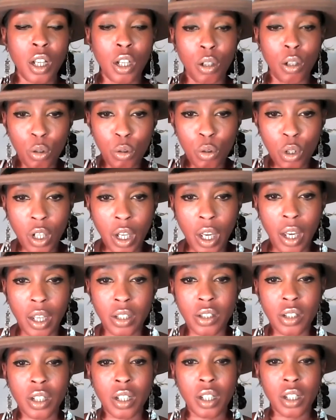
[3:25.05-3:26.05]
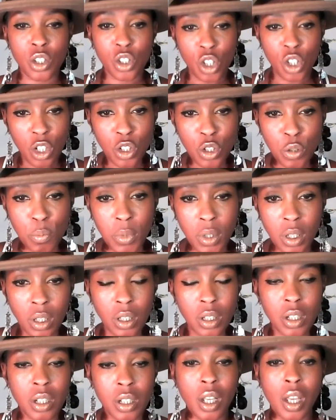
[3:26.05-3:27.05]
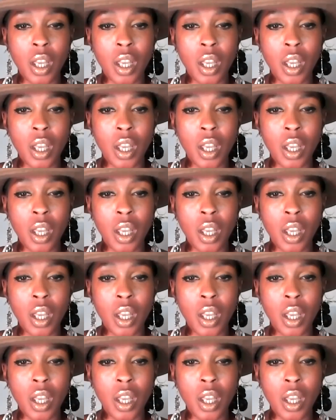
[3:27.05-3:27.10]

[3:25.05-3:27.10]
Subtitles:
look at a judgment